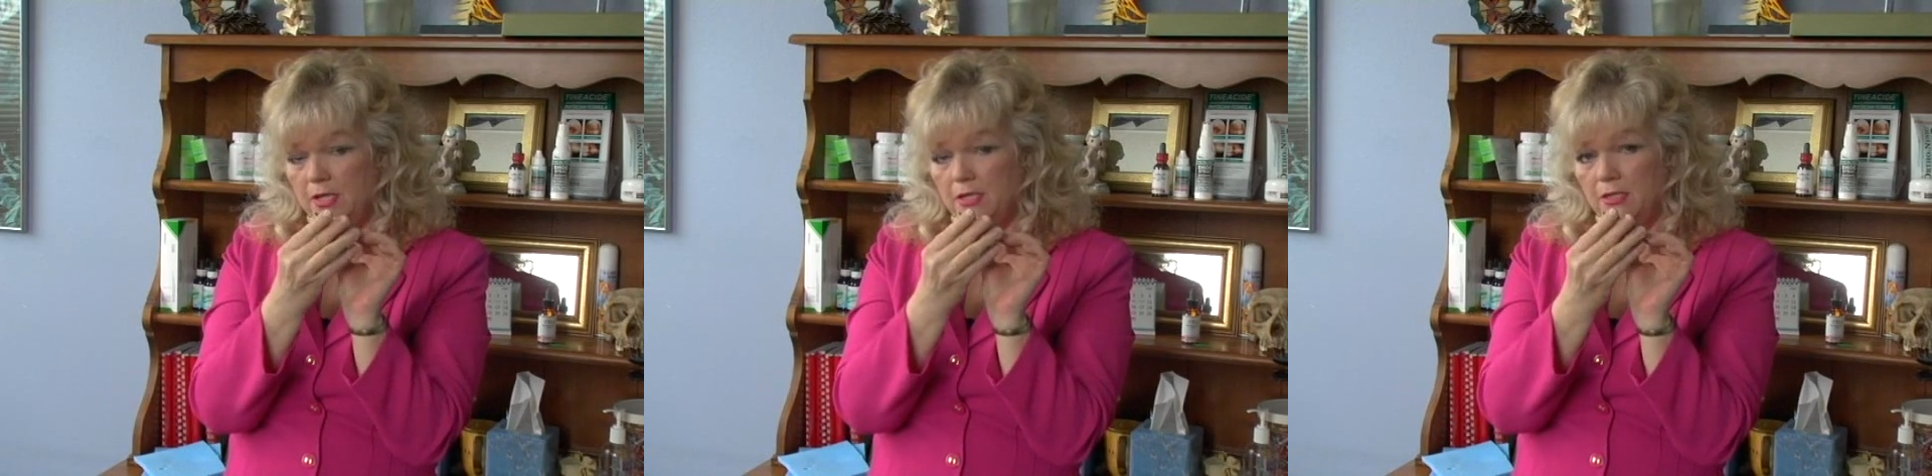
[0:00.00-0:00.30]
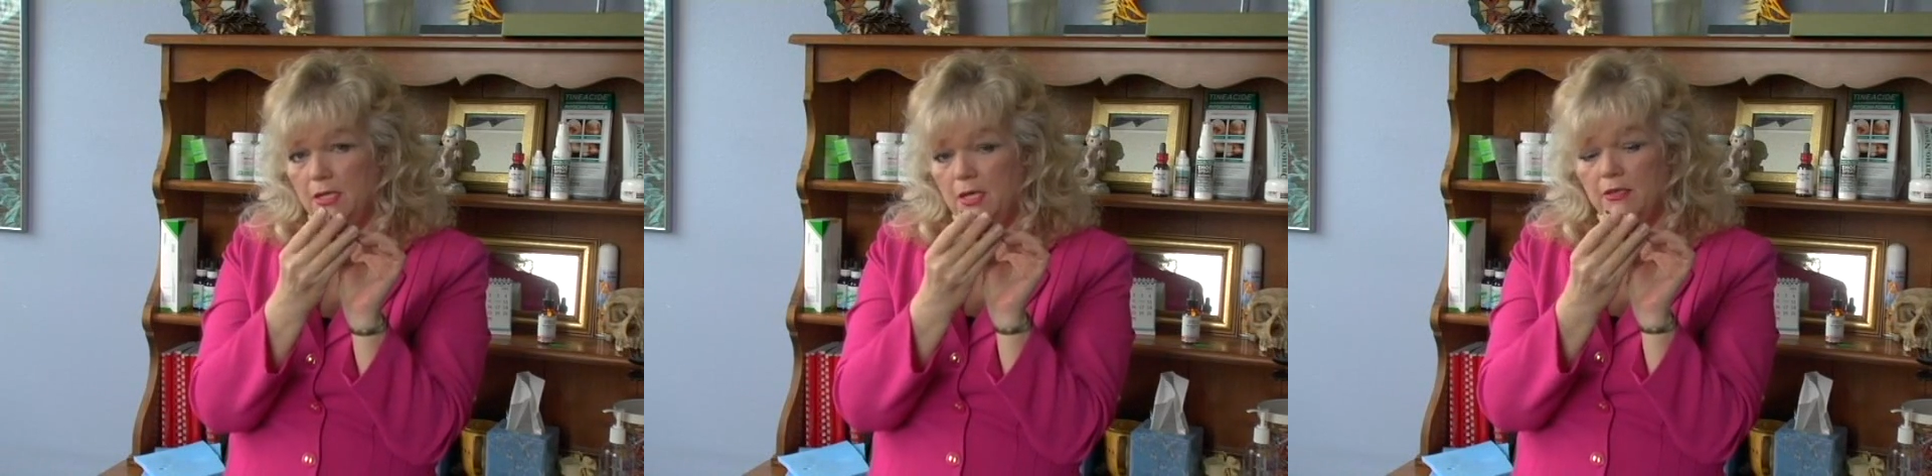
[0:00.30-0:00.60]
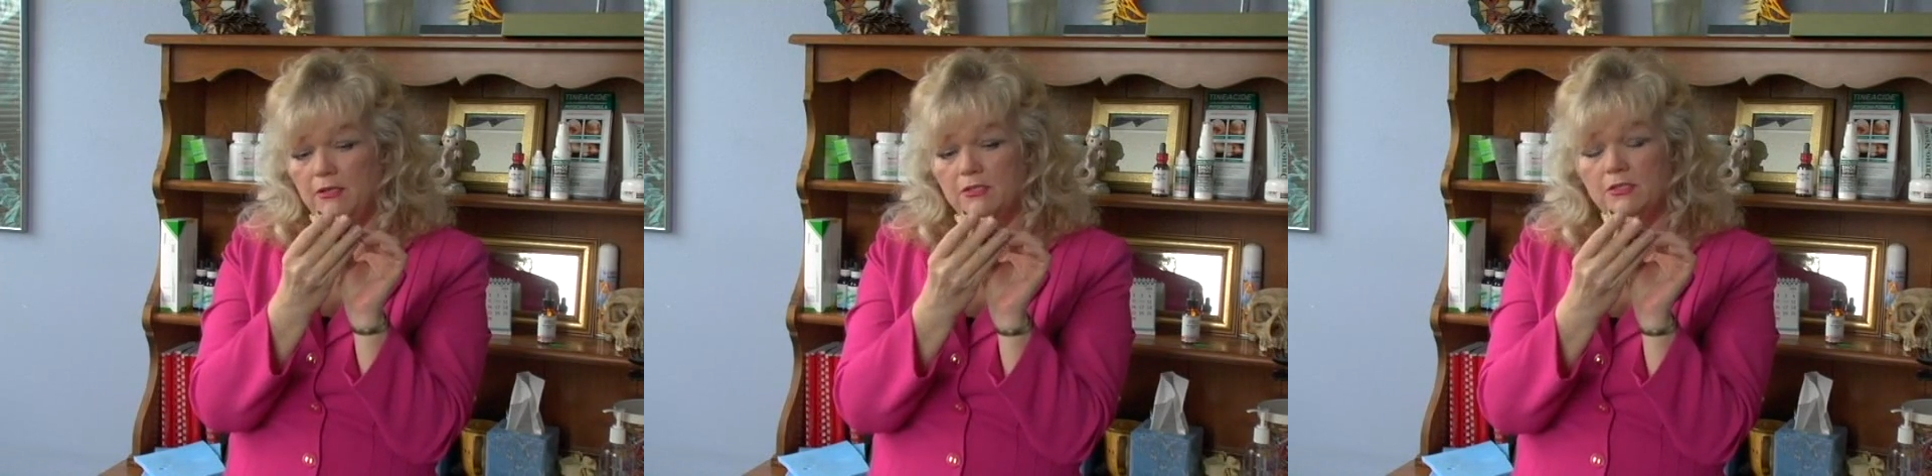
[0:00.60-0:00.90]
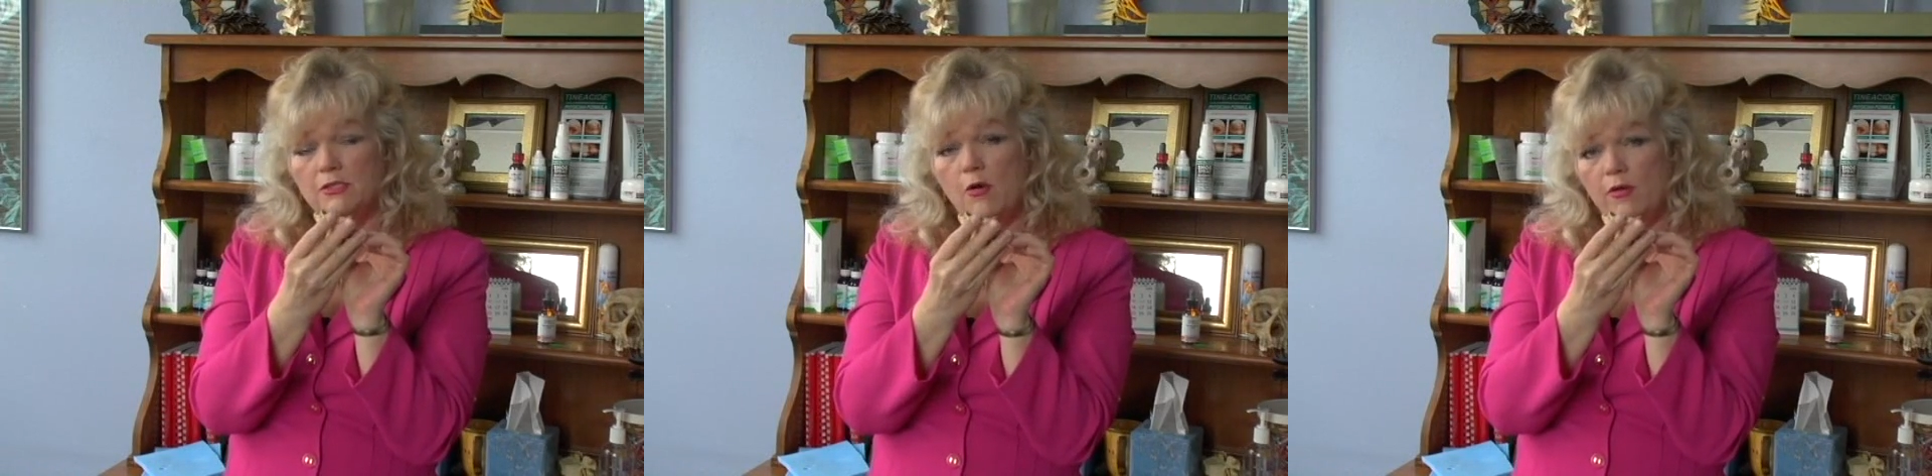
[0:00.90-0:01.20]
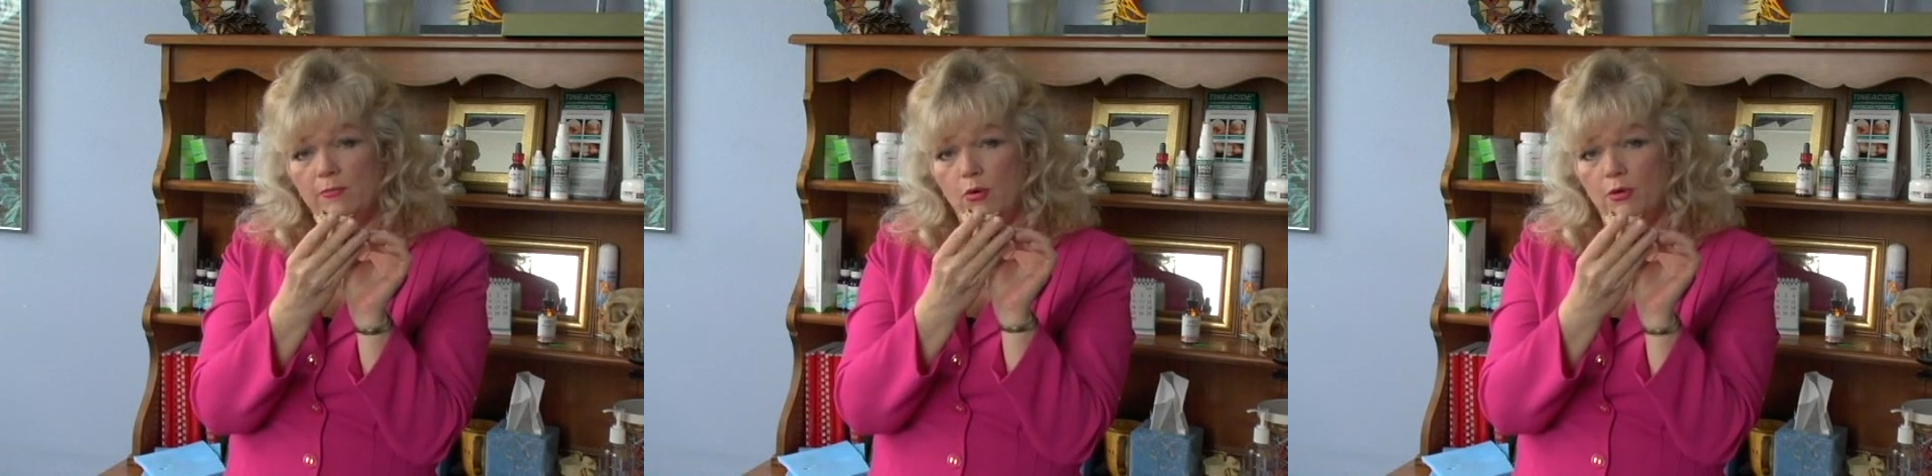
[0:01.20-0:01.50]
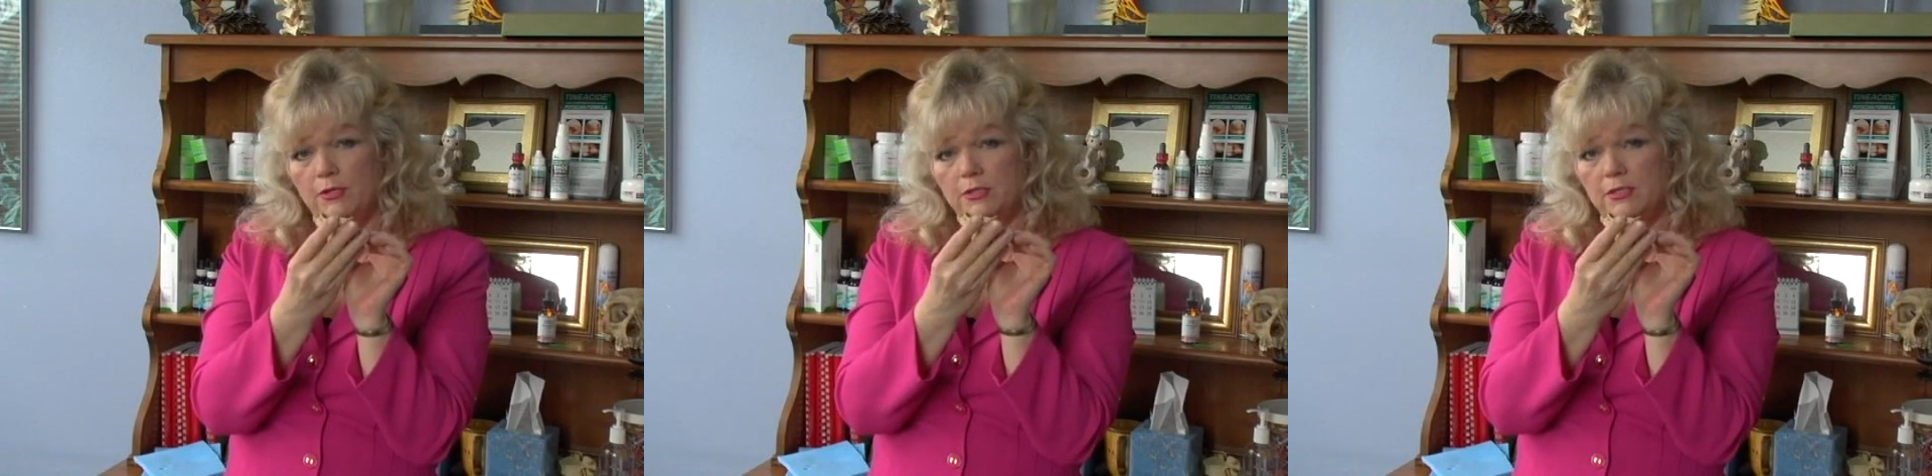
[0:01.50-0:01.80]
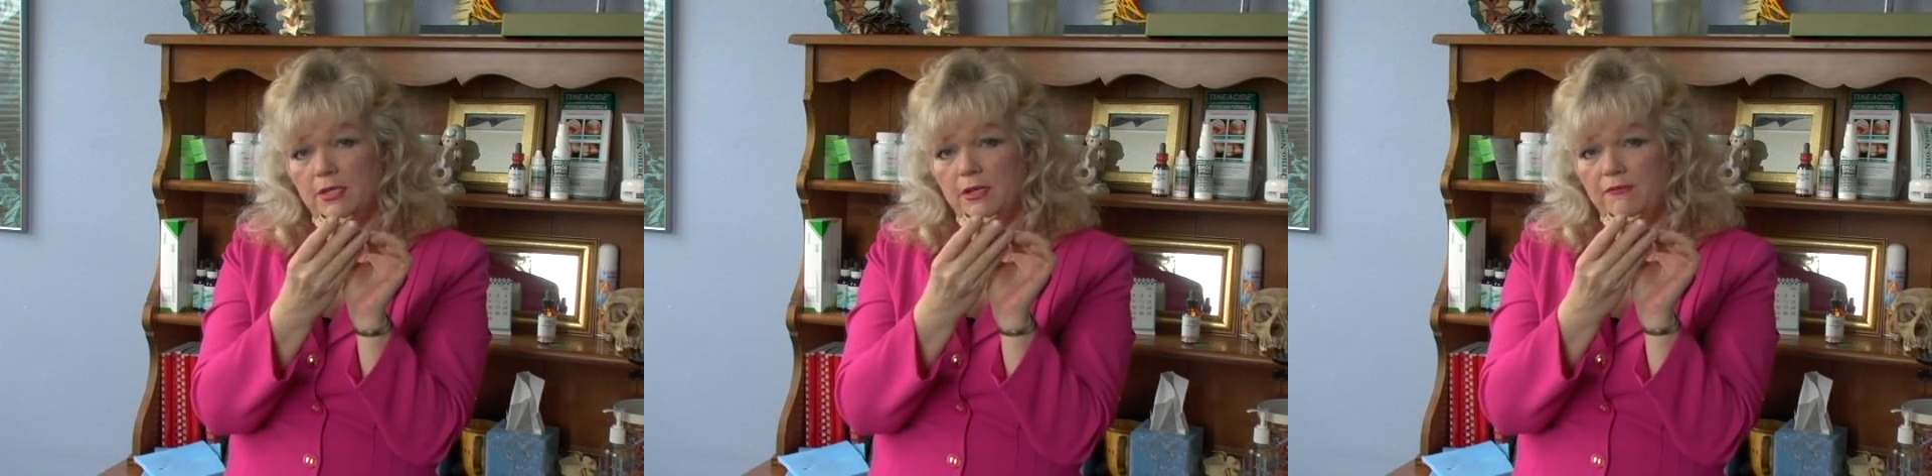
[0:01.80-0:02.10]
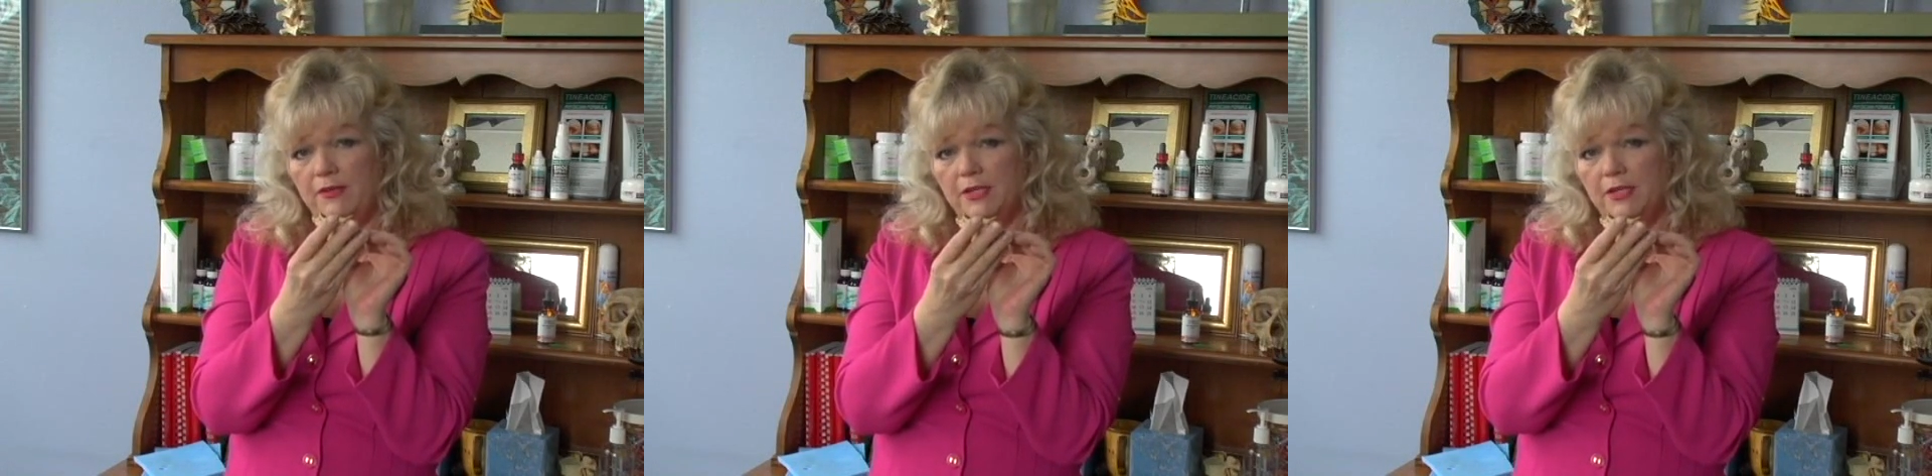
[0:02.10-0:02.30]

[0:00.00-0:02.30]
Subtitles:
and they're so important. They